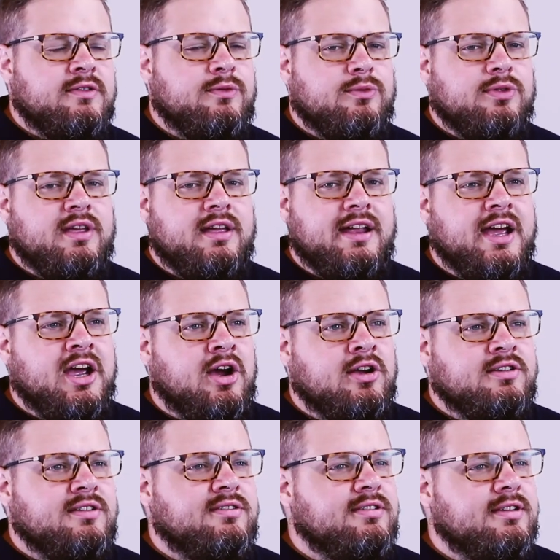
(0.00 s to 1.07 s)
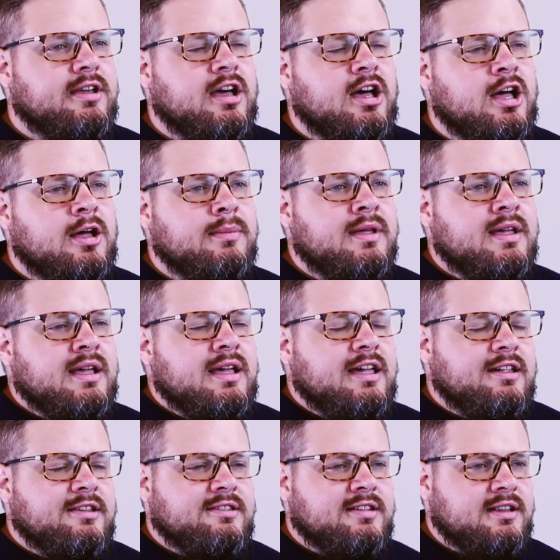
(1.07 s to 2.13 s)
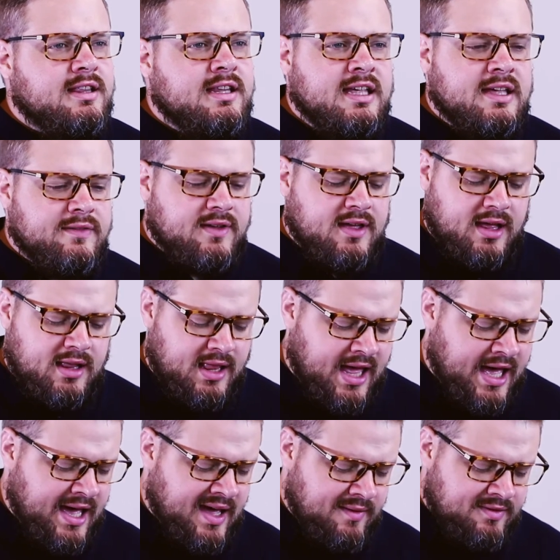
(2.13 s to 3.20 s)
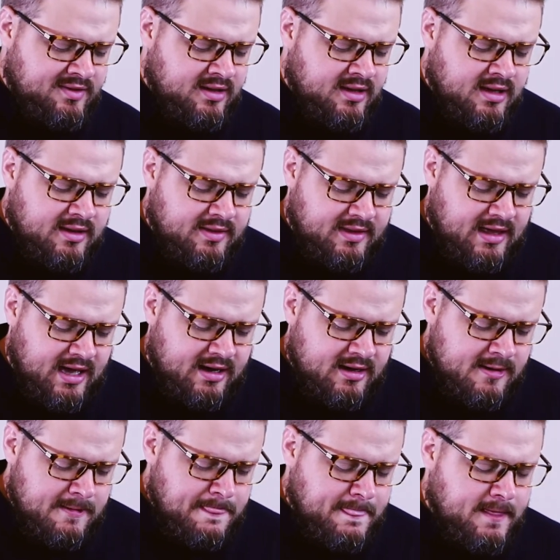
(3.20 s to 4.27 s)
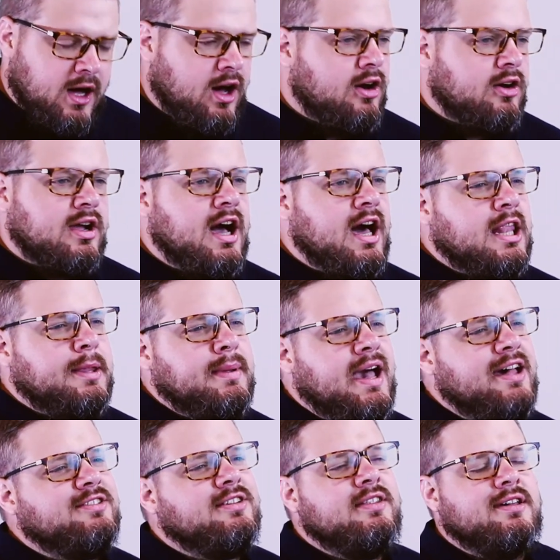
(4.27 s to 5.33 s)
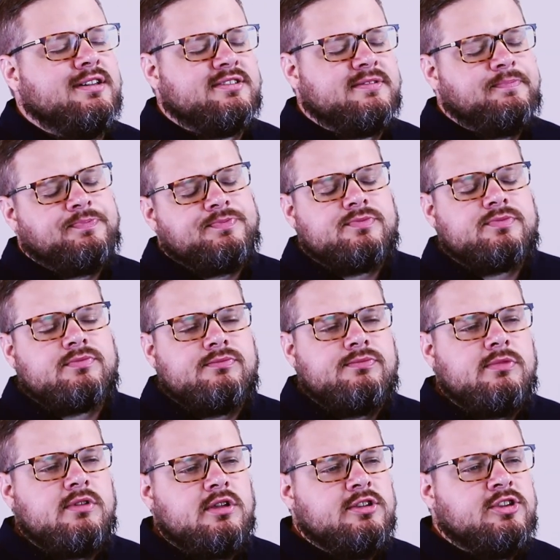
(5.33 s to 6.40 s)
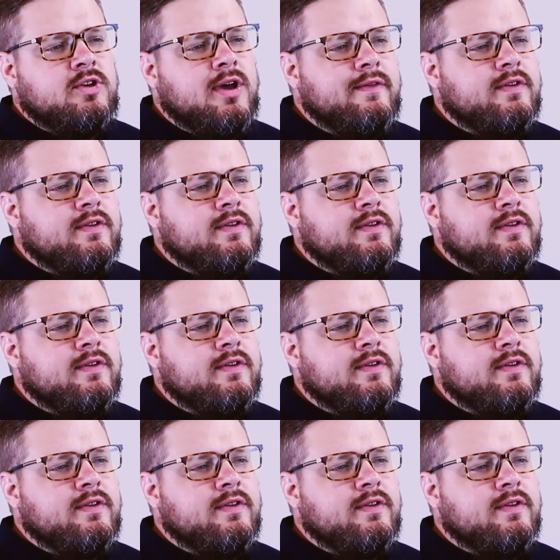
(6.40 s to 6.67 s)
of the inheritance to come is to live lives that honor God. Let me ask you this. Do you